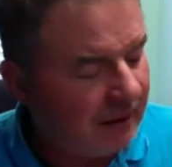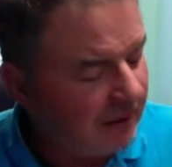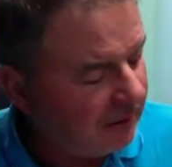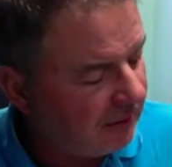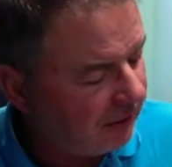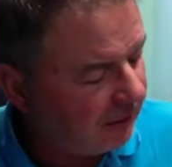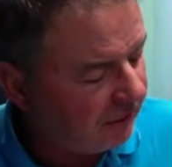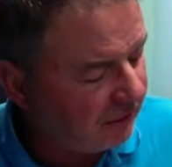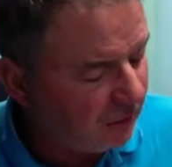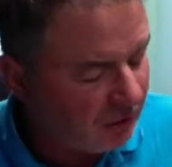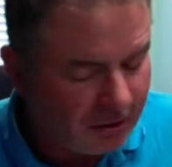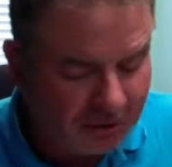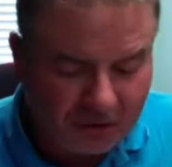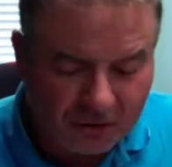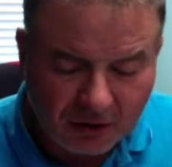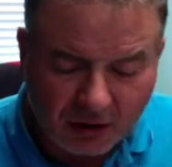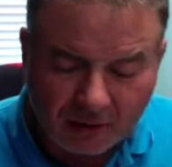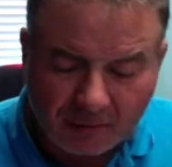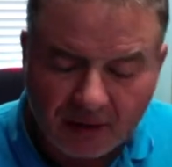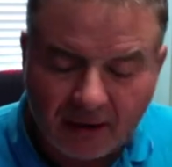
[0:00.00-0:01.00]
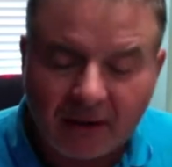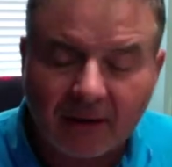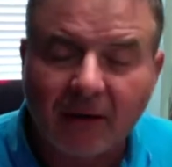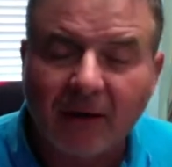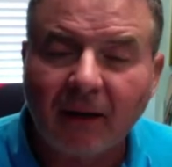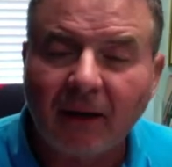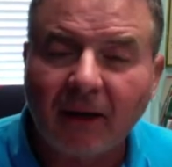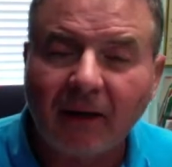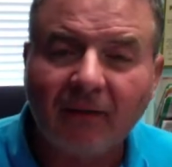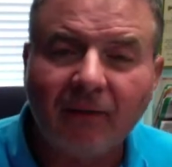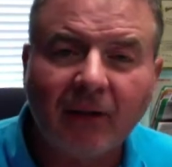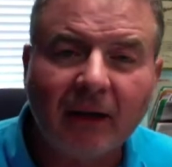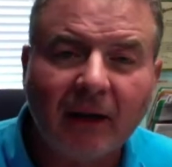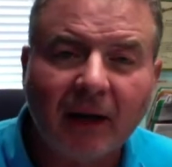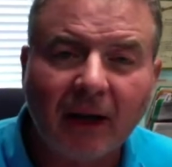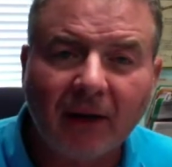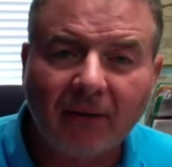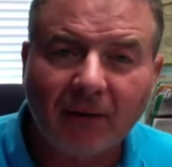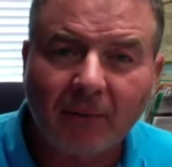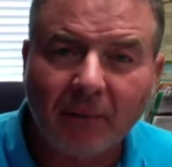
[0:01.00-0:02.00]
does a very good job. Like I said, it
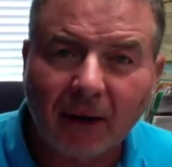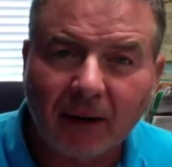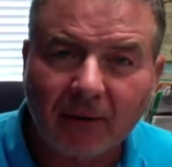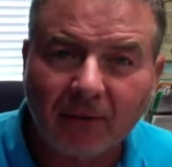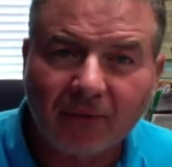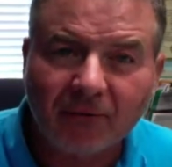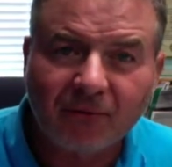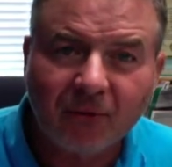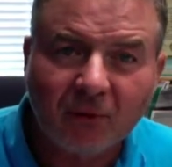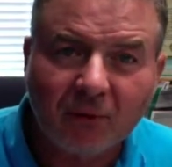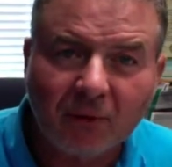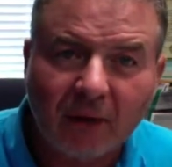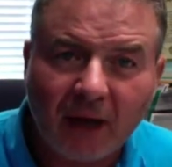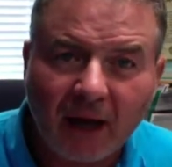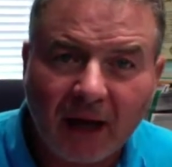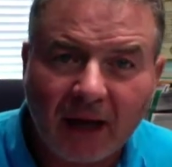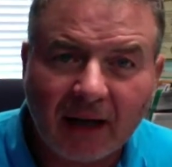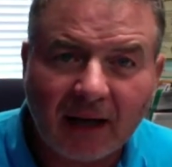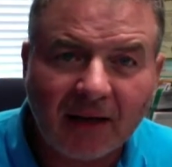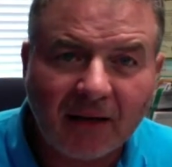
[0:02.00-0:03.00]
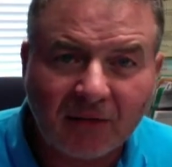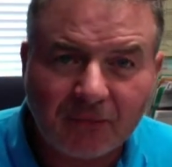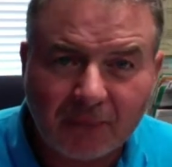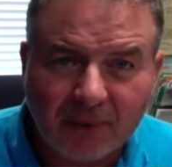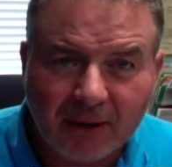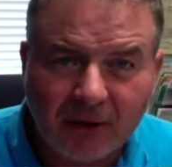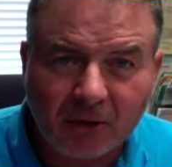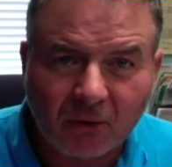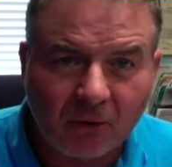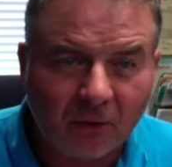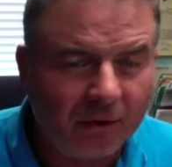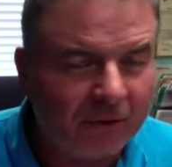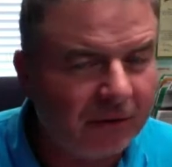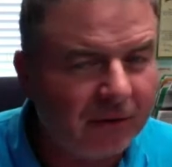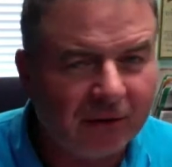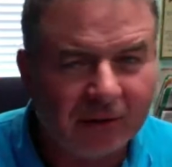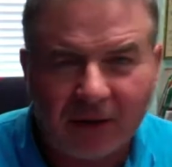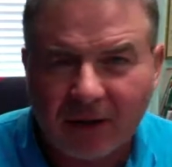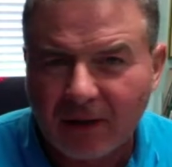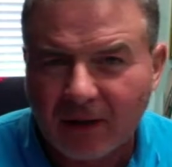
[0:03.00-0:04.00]
has a microphone and a speaker on
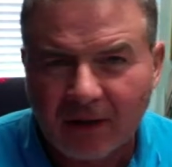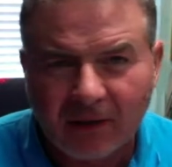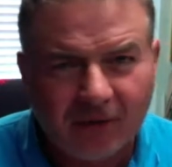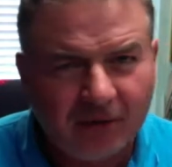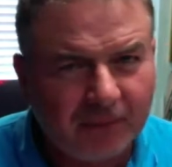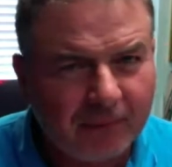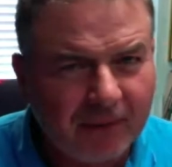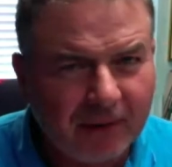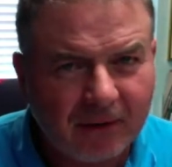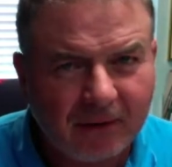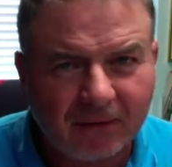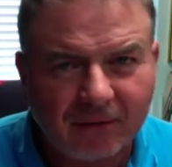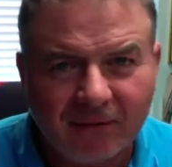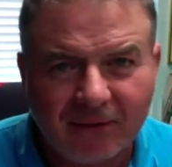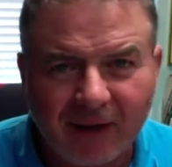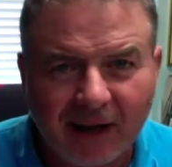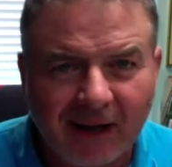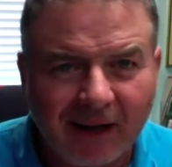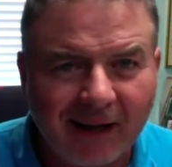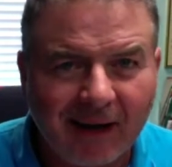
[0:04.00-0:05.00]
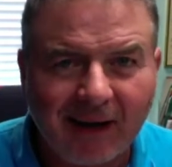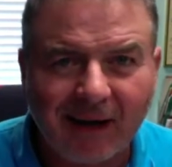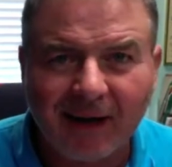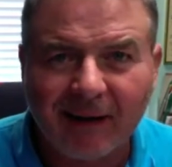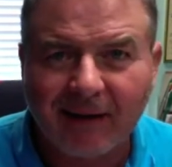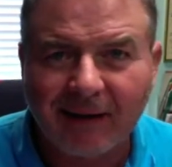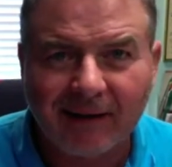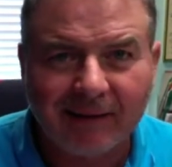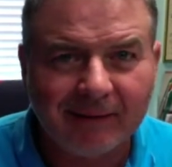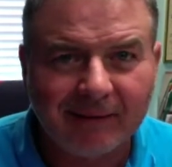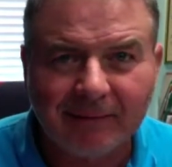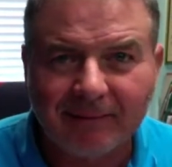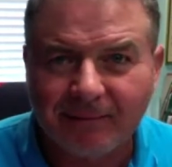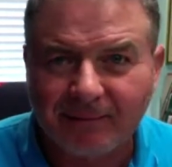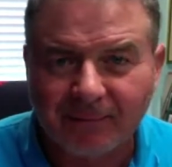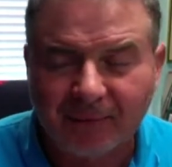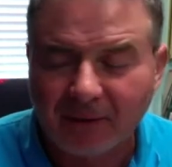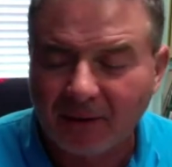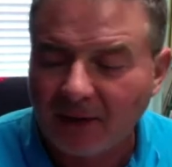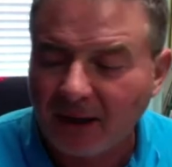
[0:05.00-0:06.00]
this. Speaker's not high
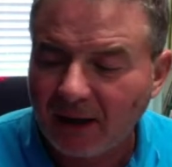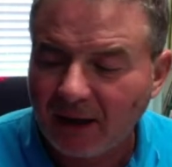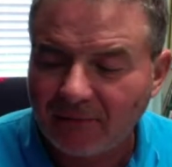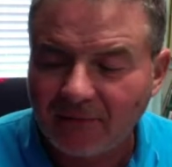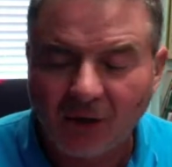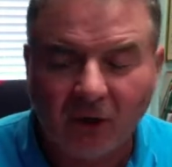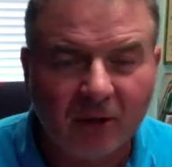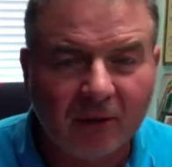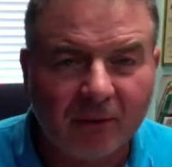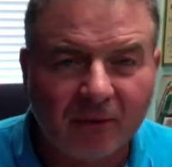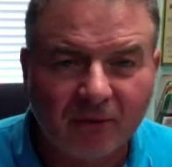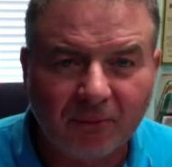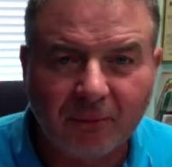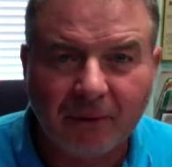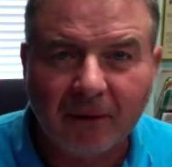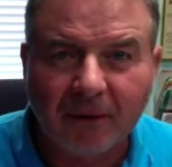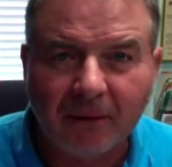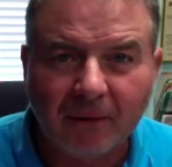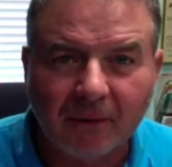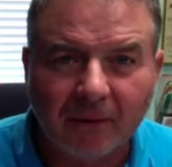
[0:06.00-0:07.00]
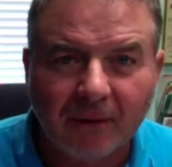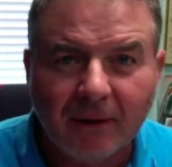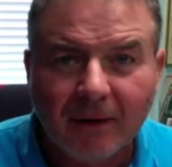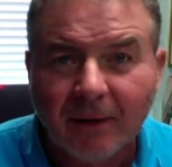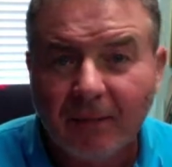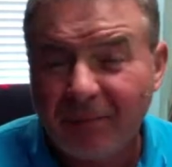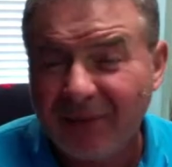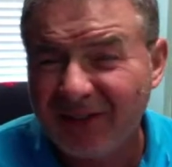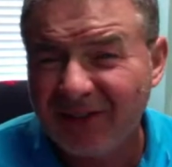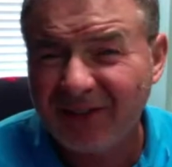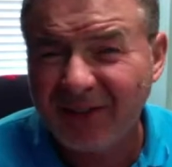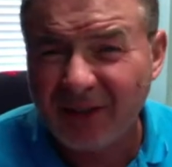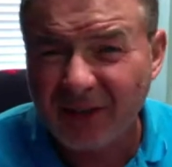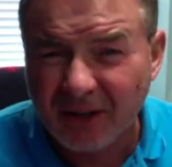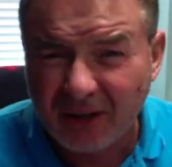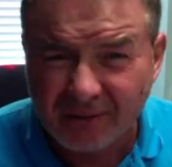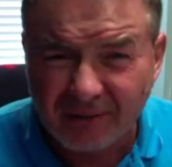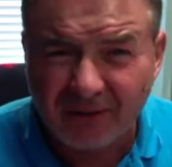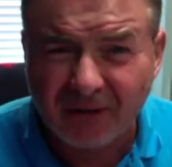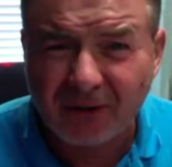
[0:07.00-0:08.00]
volume speaker, but it's
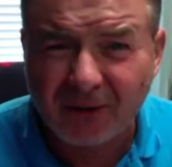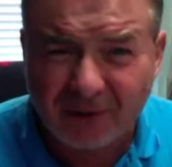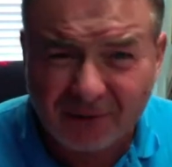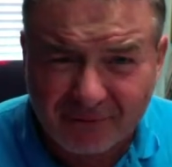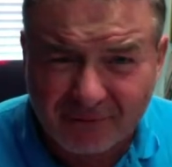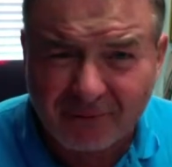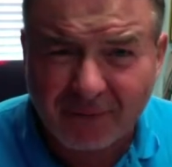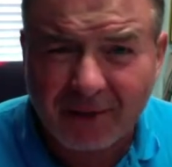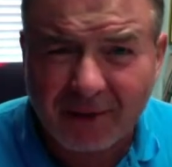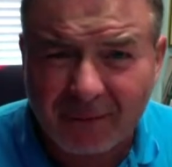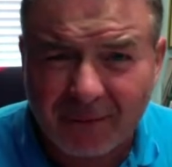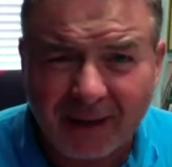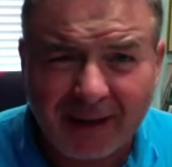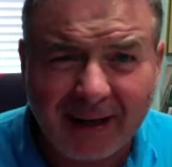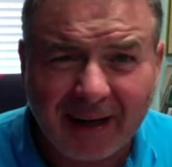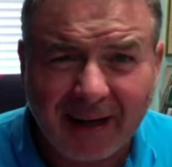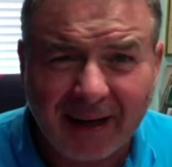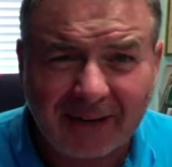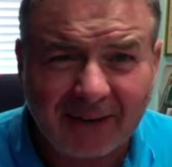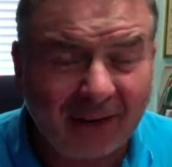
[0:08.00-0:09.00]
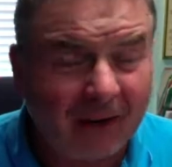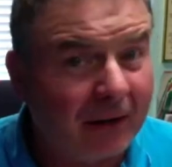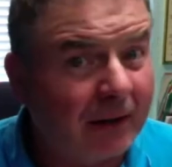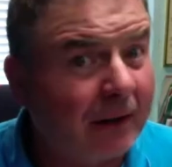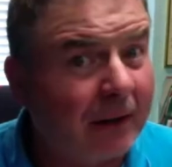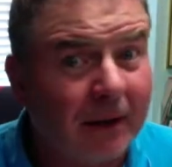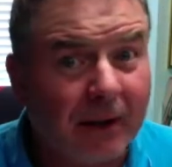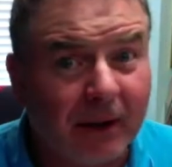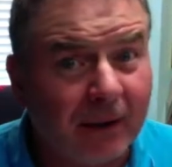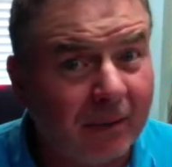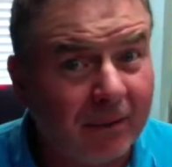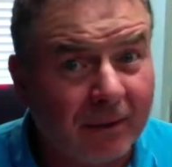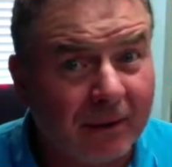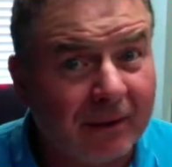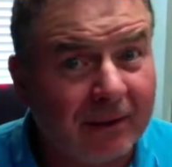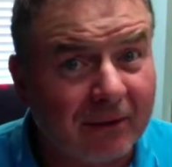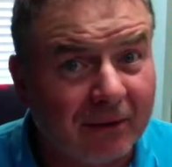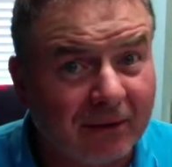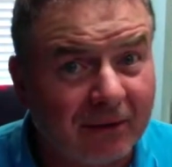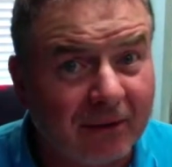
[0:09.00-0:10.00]
enough. It's going to freak my cats out, and I can't
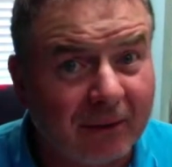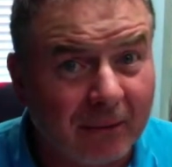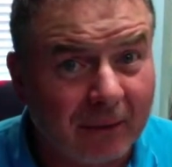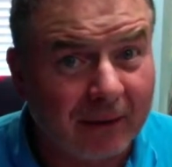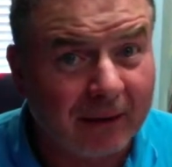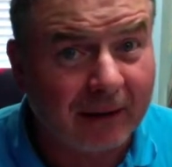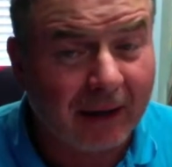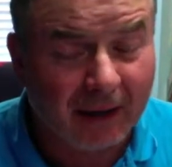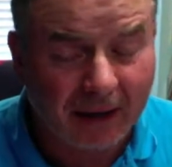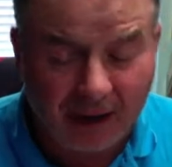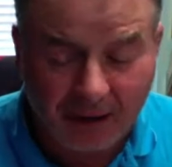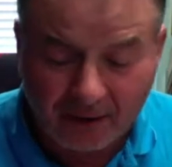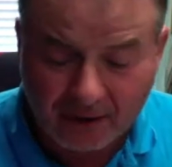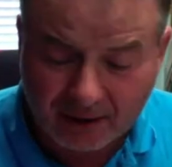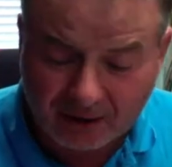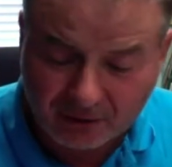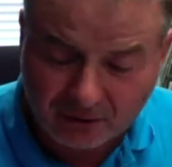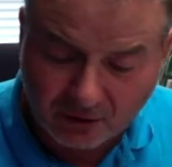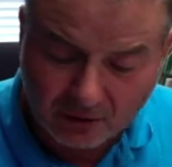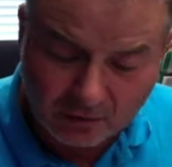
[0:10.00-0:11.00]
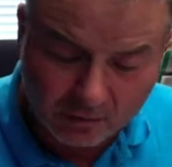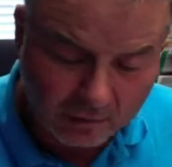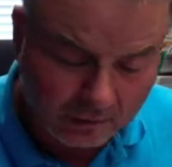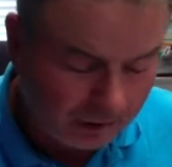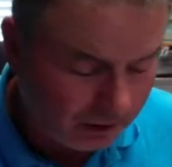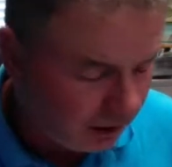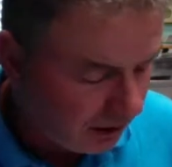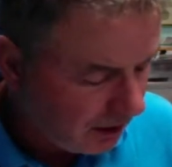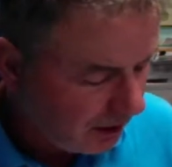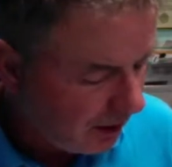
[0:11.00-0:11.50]
wait to see how that's going to work.